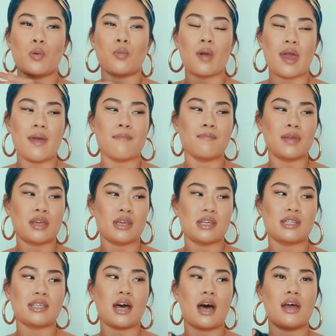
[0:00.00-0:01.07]
whim
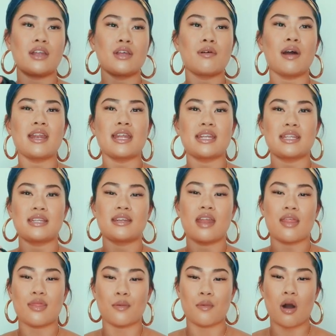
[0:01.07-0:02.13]
because I knew I needed
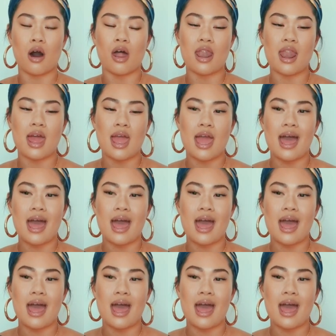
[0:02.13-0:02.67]
another one